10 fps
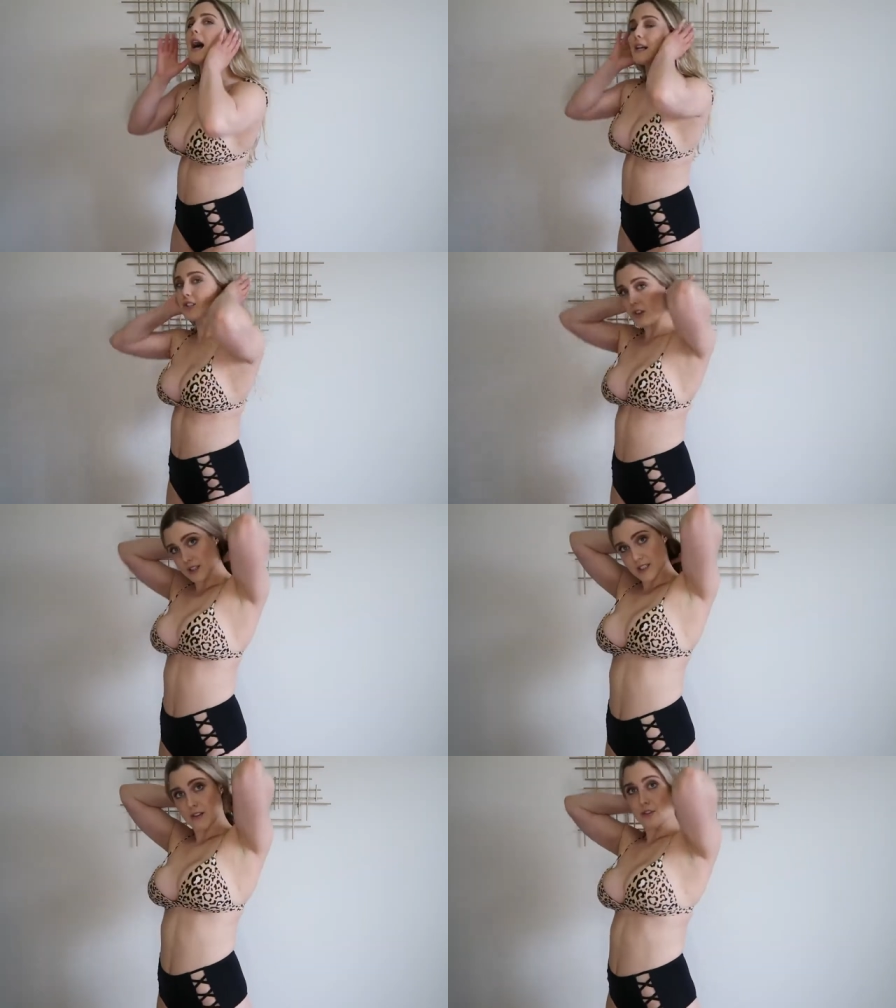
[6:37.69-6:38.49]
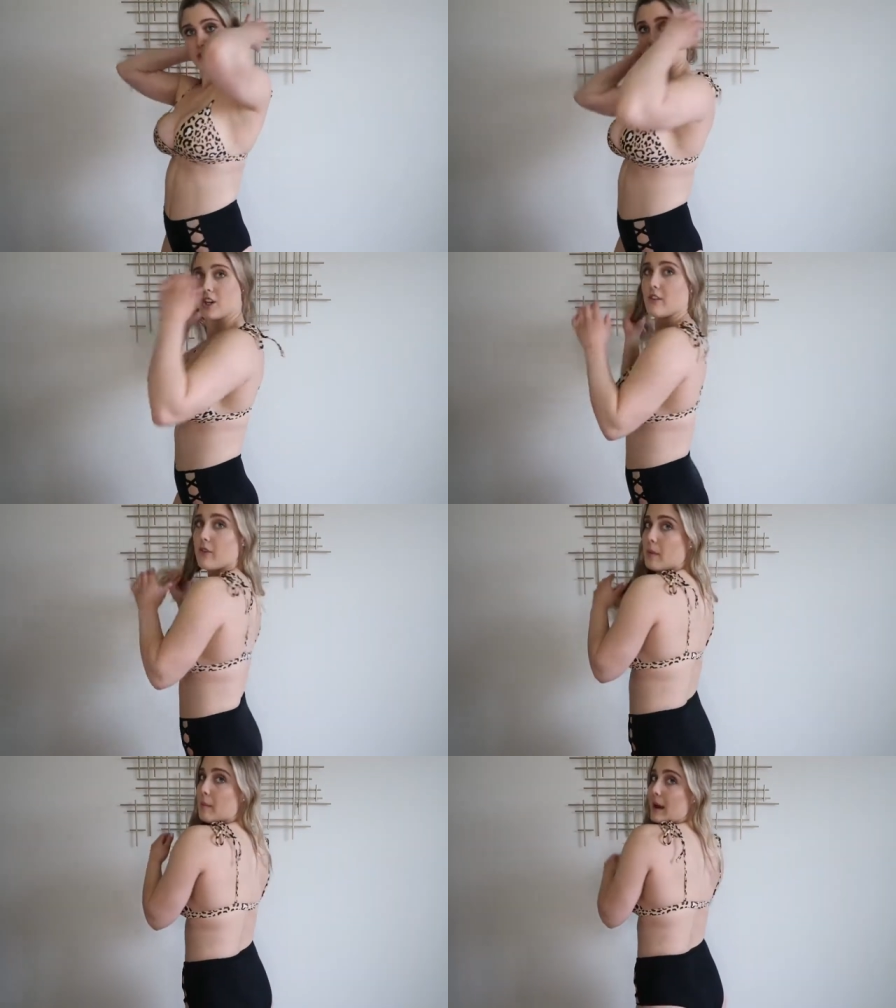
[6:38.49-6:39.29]
As you can see for the cheetah
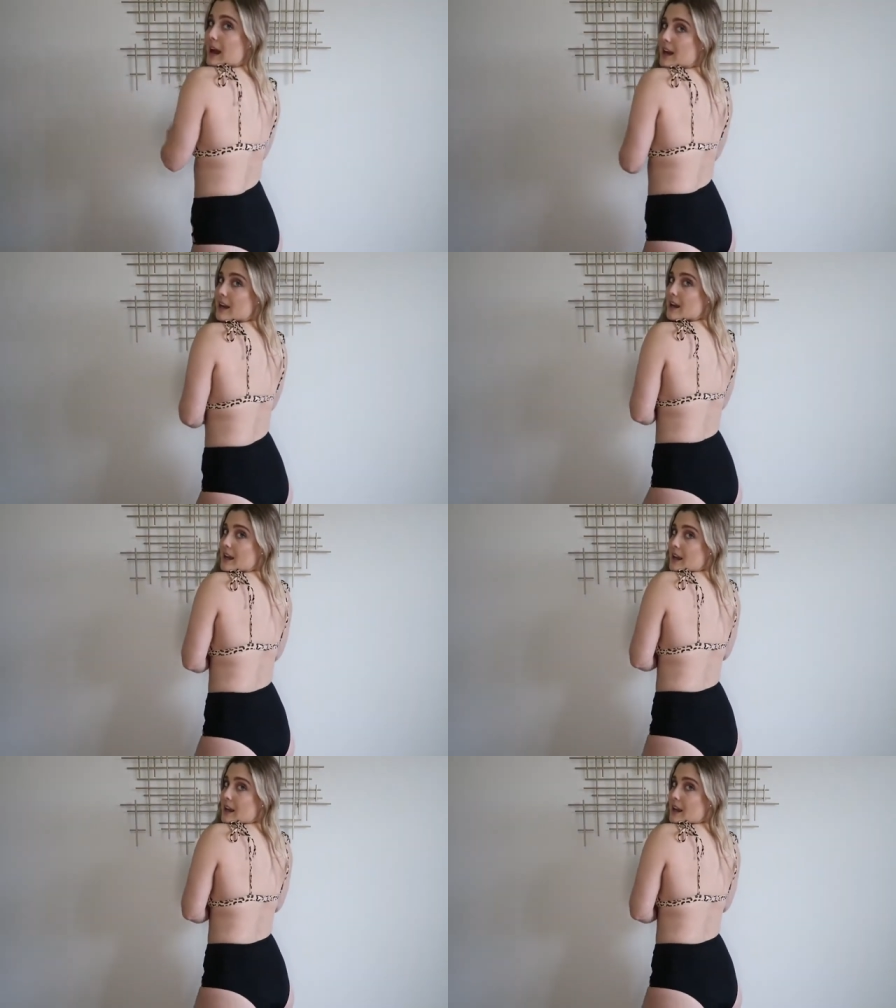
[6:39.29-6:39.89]
from the back,